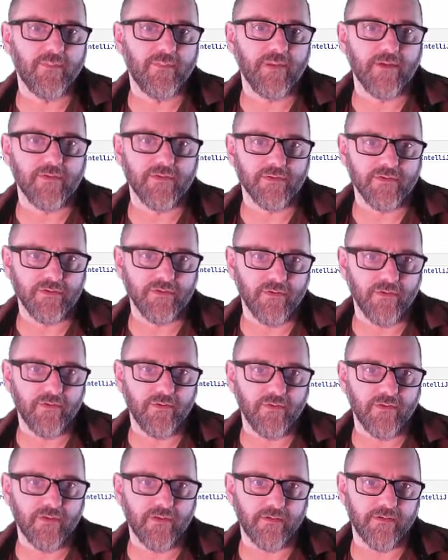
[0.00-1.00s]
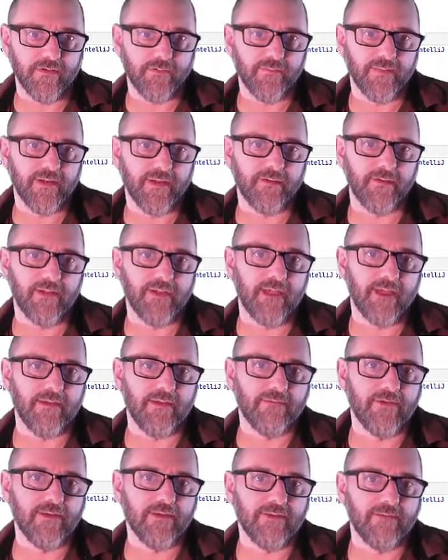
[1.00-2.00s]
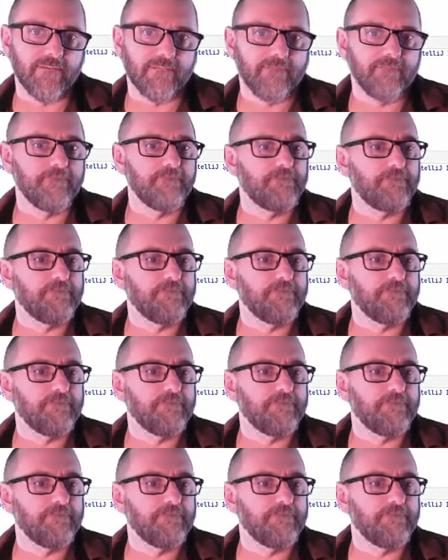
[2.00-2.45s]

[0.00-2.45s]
bigger the circle, the bigger the line width.